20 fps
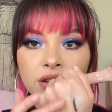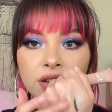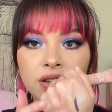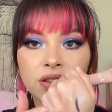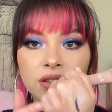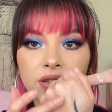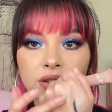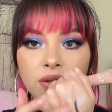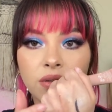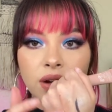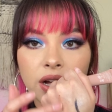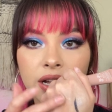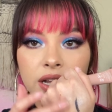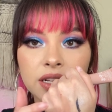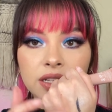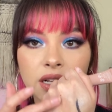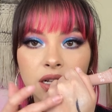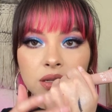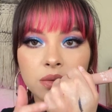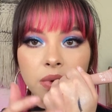So I
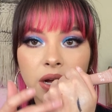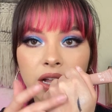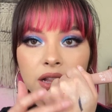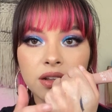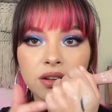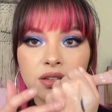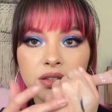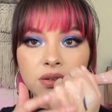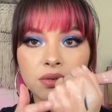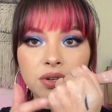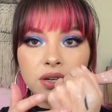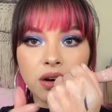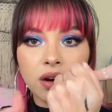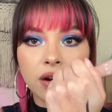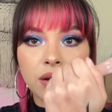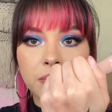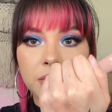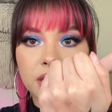guess that's why it looks so dark,